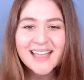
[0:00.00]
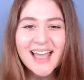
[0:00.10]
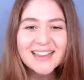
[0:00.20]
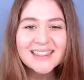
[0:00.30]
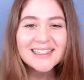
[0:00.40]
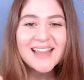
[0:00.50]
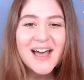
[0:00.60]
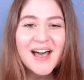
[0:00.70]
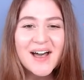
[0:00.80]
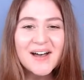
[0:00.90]

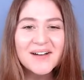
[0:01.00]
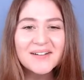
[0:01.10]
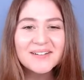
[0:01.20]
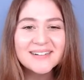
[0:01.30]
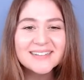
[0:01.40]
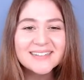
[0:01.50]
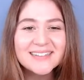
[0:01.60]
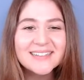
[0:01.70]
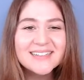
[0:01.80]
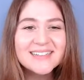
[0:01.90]
Hello.
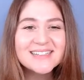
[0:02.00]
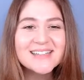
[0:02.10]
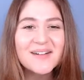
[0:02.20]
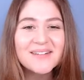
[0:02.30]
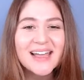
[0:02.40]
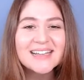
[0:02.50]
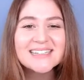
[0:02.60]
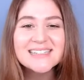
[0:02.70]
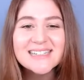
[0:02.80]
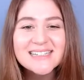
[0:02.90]
So
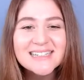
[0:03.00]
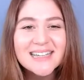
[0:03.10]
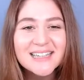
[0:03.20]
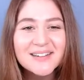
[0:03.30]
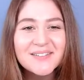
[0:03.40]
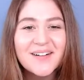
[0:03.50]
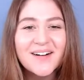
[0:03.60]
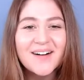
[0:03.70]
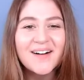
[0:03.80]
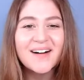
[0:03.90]
nice to see you
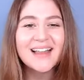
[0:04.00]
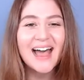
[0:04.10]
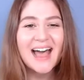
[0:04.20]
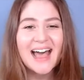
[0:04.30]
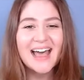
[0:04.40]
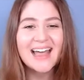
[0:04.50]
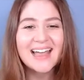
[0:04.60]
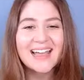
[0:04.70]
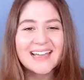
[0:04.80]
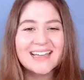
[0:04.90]
all.
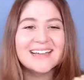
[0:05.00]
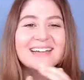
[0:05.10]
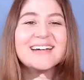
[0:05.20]
Hi.